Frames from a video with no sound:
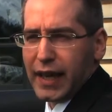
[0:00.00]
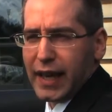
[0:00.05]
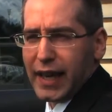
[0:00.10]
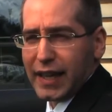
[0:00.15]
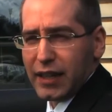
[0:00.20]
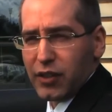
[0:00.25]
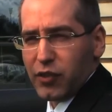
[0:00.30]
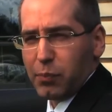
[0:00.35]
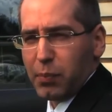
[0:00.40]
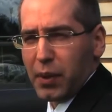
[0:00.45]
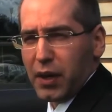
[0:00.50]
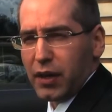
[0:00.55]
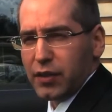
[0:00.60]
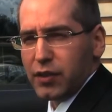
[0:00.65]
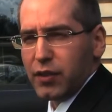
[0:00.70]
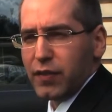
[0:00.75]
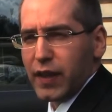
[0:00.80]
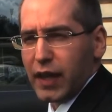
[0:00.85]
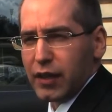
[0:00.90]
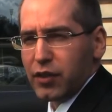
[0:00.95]
And as
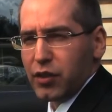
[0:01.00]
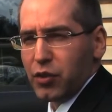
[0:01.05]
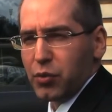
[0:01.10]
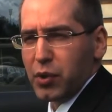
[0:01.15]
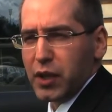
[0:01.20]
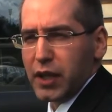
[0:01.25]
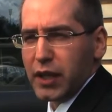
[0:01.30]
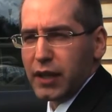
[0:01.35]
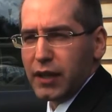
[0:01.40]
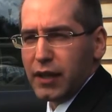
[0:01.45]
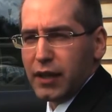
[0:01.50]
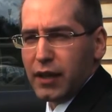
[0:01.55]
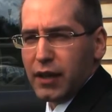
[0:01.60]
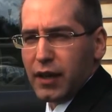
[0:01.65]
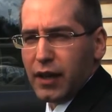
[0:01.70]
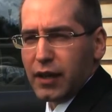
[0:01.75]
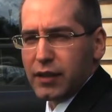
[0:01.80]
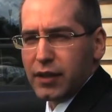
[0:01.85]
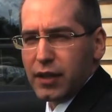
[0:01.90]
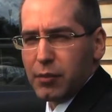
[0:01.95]
part of that degree,
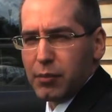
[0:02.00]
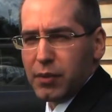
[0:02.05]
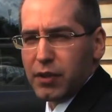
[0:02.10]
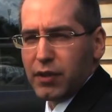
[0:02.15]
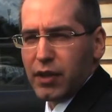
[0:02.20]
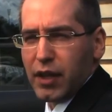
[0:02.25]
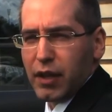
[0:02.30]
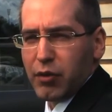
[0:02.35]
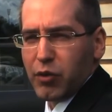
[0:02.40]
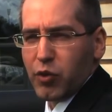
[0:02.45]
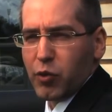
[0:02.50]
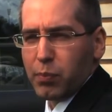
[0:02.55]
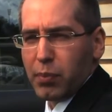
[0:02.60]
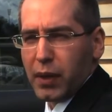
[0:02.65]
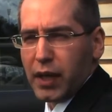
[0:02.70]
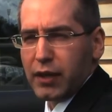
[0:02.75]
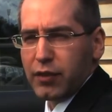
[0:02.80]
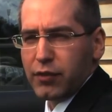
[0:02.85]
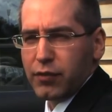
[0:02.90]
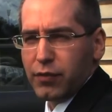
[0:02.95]
I did a
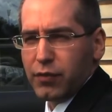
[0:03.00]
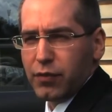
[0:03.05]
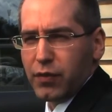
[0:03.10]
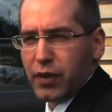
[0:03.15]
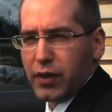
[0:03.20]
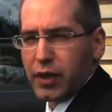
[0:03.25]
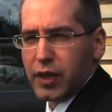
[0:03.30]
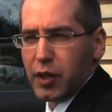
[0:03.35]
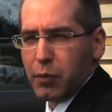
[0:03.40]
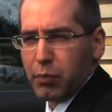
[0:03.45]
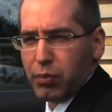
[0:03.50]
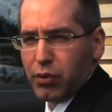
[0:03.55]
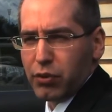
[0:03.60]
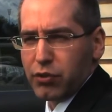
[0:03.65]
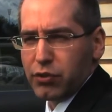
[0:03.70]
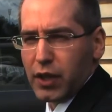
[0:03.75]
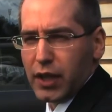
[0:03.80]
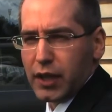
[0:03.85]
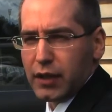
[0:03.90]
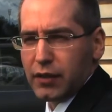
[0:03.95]
materials-based final year
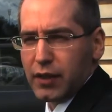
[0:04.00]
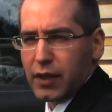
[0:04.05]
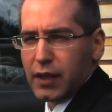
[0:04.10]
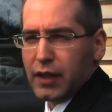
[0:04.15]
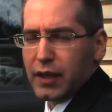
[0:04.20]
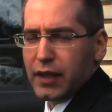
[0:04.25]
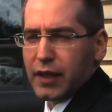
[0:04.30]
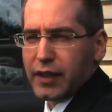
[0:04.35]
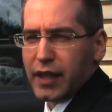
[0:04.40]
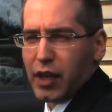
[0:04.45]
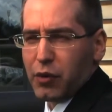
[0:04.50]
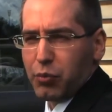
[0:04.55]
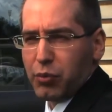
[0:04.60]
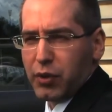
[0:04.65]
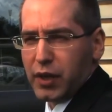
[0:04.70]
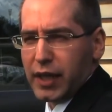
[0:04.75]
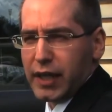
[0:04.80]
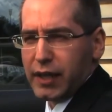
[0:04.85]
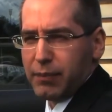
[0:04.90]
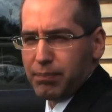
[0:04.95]
project, and that
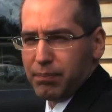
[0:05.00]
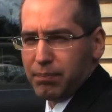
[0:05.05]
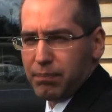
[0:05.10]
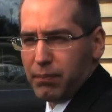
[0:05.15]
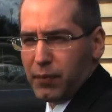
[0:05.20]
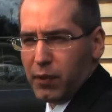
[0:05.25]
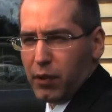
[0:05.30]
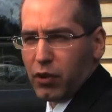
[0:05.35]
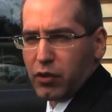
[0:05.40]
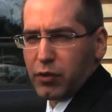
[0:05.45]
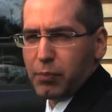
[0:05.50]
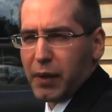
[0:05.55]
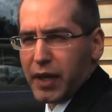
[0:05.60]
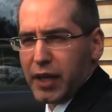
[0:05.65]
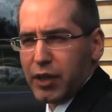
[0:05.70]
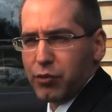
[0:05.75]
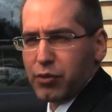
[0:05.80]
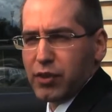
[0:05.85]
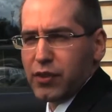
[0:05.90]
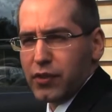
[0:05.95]
really locked my
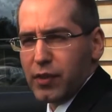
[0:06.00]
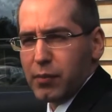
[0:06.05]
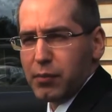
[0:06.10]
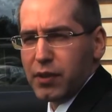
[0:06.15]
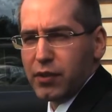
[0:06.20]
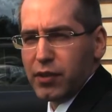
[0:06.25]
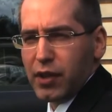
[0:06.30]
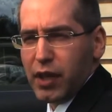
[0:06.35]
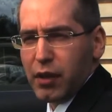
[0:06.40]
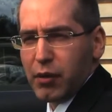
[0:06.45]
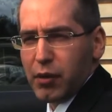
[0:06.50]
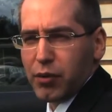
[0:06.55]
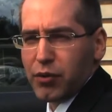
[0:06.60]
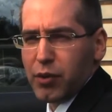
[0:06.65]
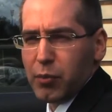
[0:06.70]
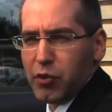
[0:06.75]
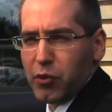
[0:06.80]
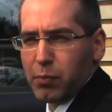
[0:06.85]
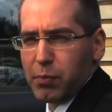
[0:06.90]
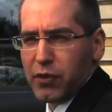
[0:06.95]
interest in materials.
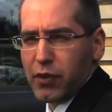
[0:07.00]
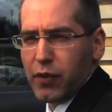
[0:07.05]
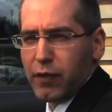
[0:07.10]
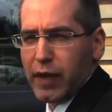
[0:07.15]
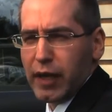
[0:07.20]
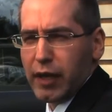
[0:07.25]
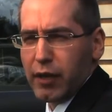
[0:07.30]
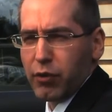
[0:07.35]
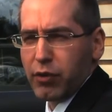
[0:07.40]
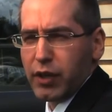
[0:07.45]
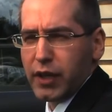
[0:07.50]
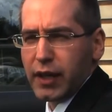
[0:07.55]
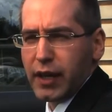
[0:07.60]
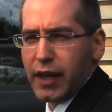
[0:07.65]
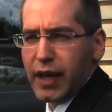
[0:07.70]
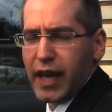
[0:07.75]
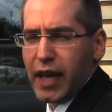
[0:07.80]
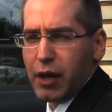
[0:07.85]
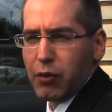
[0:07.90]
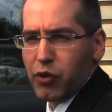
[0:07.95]
It was specifically looking
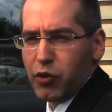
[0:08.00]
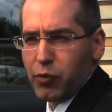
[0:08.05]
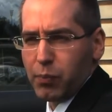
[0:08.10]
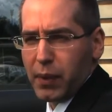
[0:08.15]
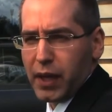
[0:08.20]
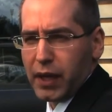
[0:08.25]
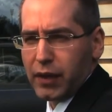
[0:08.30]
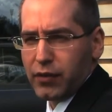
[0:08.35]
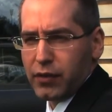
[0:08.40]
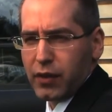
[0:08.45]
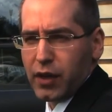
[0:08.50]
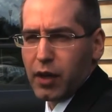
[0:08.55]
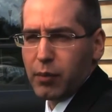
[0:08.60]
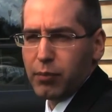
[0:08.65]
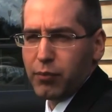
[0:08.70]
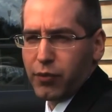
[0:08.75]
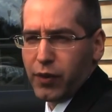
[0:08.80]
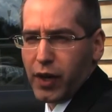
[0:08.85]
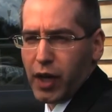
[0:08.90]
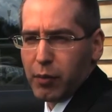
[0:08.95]
at aerospace
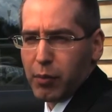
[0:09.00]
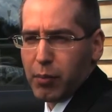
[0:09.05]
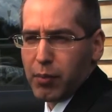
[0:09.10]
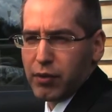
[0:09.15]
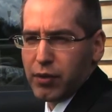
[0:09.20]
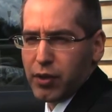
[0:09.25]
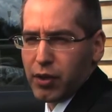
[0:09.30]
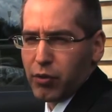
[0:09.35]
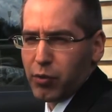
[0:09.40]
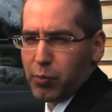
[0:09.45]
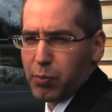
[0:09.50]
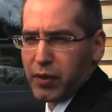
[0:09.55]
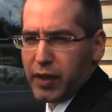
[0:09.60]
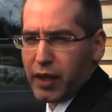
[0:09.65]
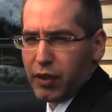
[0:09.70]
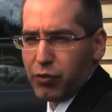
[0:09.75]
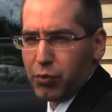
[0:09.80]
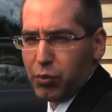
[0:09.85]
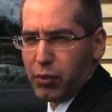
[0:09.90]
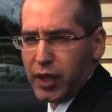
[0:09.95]
carbon fibre materials, but
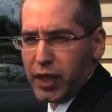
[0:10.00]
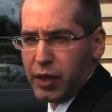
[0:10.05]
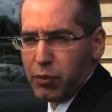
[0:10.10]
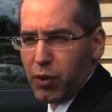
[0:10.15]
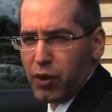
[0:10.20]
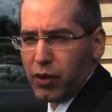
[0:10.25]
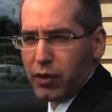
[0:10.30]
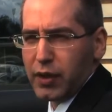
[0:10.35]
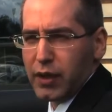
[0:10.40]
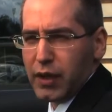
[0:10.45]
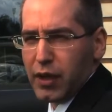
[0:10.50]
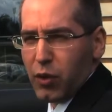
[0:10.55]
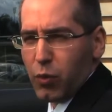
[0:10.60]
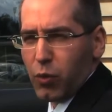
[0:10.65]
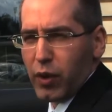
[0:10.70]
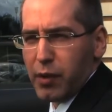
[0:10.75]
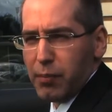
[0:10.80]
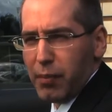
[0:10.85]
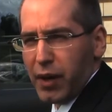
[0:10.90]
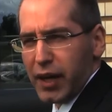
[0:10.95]
that's really
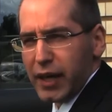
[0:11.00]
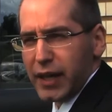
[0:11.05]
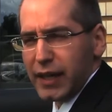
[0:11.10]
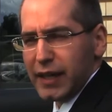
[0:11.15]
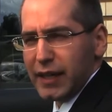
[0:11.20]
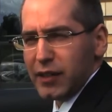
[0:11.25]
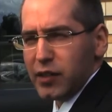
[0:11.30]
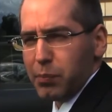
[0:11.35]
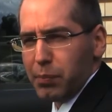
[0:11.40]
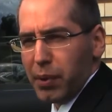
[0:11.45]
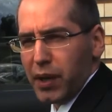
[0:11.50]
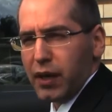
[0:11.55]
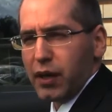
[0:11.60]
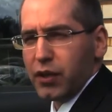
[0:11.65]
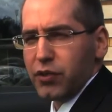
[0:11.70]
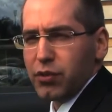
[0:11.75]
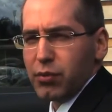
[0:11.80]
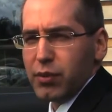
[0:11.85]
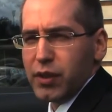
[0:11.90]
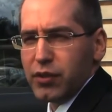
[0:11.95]
where my
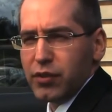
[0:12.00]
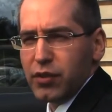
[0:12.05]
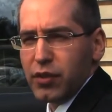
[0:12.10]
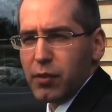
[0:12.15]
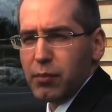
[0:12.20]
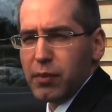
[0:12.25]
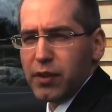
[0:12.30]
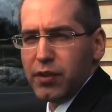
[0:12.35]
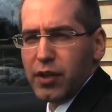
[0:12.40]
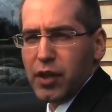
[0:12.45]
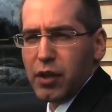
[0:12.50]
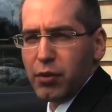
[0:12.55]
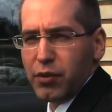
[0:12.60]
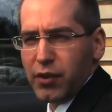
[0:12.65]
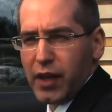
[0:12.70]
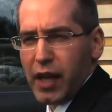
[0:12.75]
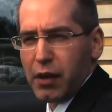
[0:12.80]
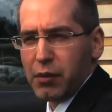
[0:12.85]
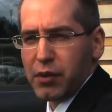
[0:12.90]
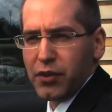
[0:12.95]
departure into the materials
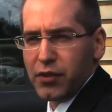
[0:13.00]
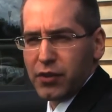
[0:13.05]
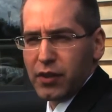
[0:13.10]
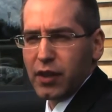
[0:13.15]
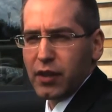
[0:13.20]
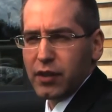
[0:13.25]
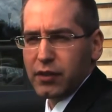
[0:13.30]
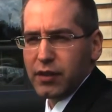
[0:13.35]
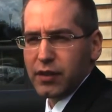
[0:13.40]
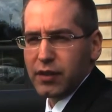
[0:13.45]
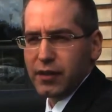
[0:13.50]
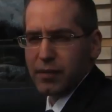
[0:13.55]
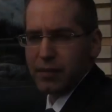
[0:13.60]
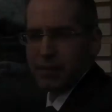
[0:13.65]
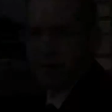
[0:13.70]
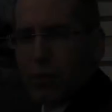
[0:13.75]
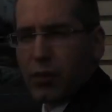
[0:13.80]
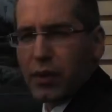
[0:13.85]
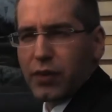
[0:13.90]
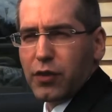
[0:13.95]
area started.
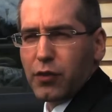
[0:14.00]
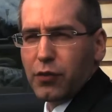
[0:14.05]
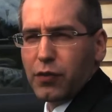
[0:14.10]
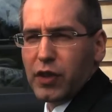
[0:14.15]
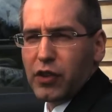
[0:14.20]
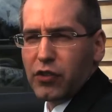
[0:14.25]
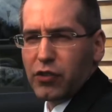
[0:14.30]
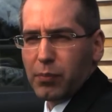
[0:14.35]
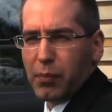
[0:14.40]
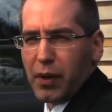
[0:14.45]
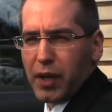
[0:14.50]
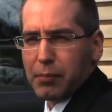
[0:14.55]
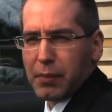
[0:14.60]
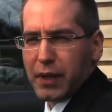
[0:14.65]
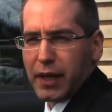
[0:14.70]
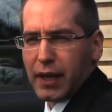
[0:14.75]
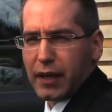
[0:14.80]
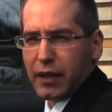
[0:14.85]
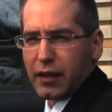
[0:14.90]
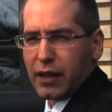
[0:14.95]
Once I finished my
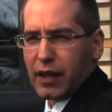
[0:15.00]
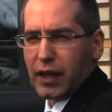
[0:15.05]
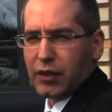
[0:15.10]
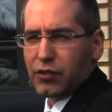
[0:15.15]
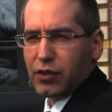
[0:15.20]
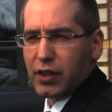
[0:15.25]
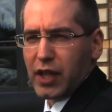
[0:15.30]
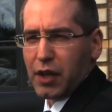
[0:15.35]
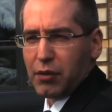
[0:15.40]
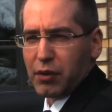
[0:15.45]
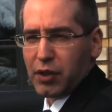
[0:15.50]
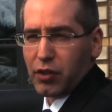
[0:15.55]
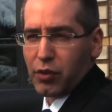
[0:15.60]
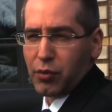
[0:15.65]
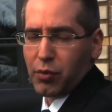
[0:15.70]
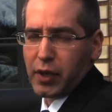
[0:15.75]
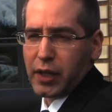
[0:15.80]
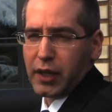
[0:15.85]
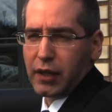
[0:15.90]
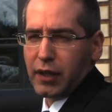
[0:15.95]
mechanical engineering
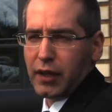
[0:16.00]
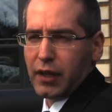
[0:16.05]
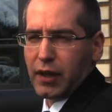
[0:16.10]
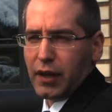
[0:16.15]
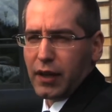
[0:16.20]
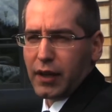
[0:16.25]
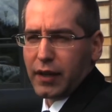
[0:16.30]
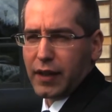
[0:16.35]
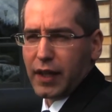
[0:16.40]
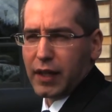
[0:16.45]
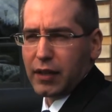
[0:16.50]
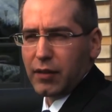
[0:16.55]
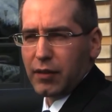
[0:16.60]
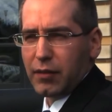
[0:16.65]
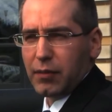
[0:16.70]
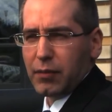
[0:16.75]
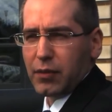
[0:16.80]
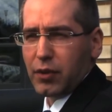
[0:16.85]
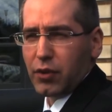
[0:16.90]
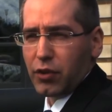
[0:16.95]
degree, I then
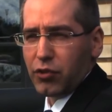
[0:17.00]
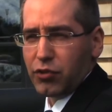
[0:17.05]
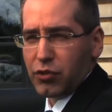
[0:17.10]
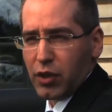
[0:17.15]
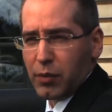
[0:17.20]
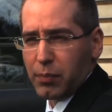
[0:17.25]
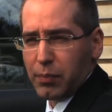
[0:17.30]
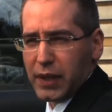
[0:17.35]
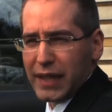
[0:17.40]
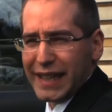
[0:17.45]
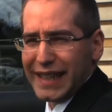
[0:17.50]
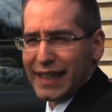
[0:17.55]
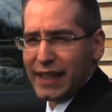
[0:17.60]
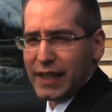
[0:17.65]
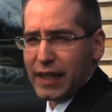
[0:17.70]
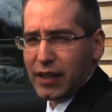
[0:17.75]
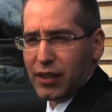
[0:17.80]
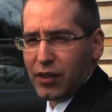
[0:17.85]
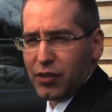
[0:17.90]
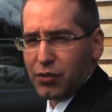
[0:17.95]
got a job
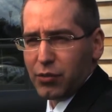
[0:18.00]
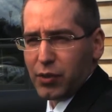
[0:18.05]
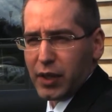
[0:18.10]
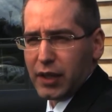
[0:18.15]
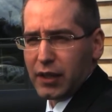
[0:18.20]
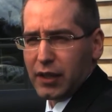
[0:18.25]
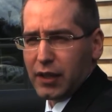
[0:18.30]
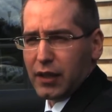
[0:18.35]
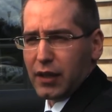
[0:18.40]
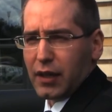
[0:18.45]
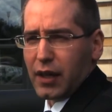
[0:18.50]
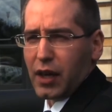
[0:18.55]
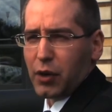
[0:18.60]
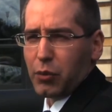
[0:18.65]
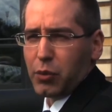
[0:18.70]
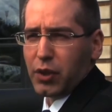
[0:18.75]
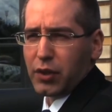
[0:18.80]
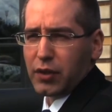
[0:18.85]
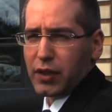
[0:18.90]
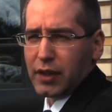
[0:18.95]
in industry. I
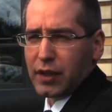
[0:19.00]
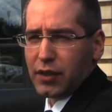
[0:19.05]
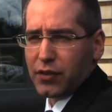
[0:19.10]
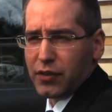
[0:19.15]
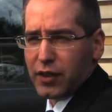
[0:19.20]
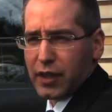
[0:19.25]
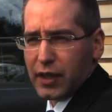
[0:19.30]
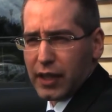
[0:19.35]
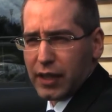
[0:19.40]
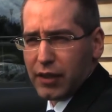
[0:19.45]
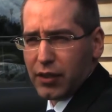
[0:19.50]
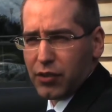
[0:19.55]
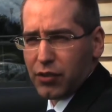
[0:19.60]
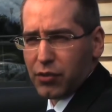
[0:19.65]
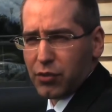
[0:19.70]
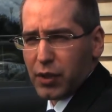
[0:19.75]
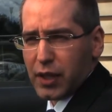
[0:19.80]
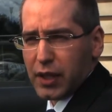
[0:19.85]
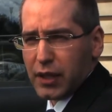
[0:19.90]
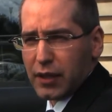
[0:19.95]
worked in the steel
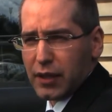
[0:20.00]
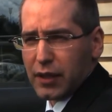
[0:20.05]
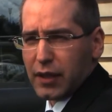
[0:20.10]
industry.